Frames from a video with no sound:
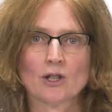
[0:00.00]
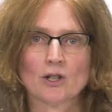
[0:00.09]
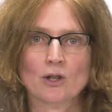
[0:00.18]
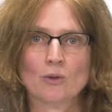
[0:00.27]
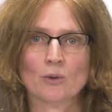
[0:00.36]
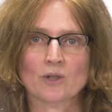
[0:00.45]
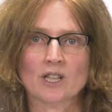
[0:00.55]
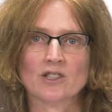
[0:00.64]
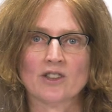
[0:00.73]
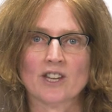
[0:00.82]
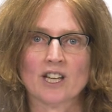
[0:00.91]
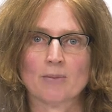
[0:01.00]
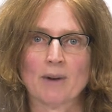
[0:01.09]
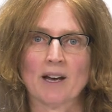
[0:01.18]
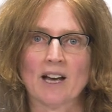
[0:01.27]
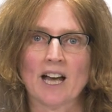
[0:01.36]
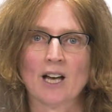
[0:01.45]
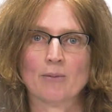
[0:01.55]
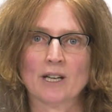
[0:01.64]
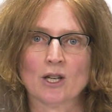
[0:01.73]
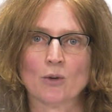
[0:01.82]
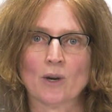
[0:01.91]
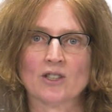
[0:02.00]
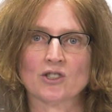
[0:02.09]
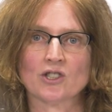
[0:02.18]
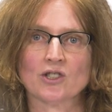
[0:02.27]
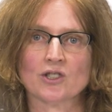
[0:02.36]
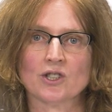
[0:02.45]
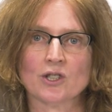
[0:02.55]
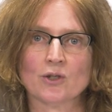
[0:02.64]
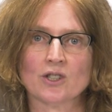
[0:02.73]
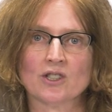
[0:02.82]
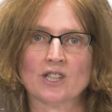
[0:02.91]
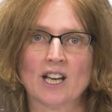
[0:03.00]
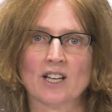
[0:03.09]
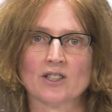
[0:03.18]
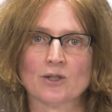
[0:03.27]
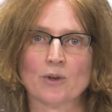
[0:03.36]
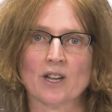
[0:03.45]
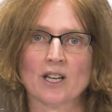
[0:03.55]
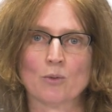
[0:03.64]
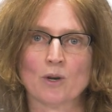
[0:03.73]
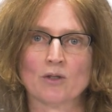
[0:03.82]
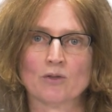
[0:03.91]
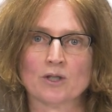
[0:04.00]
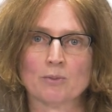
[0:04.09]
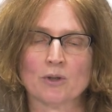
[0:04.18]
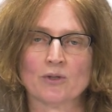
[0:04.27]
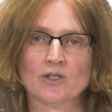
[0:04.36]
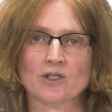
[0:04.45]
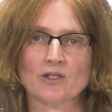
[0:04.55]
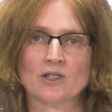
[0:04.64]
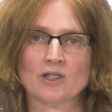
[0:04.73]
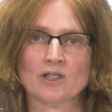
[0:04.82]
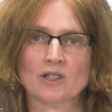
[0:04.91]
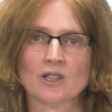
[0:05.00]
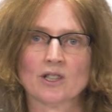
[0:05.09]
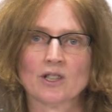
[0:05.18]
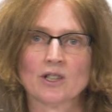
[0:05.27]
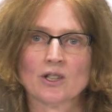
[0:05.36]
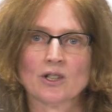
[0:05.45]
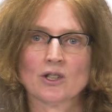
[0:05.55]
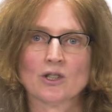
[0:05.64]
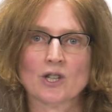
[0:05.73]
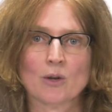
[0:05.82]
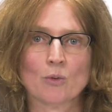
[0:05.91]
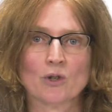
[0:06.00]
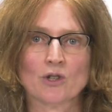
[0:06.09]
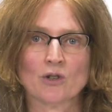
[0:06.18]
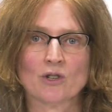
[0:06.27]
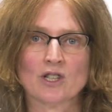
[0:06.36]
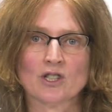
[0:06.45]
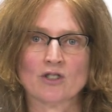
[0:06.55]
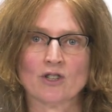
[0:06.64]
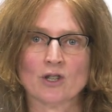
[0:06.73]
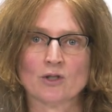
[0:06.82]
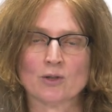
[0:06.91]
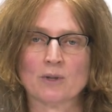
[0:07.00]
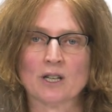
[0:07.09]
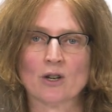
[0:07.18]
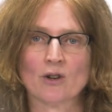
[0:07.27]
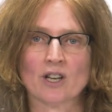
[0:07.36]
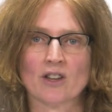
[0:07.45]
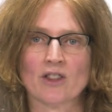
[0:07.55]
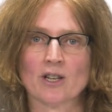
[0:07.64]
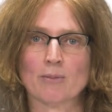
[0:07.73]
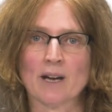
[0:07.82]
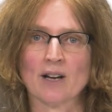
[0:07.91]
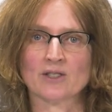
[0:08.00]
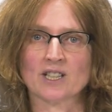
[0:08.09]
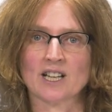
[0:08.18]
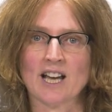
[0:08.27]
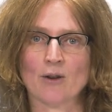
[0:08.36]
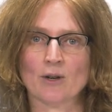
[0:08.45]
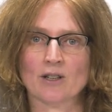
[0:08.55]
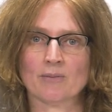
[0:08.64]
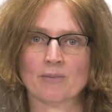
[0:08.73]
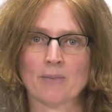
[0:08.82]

You will need to think about how many questions you can test with any one respondent. You don't want your interview to be longer than about an hour,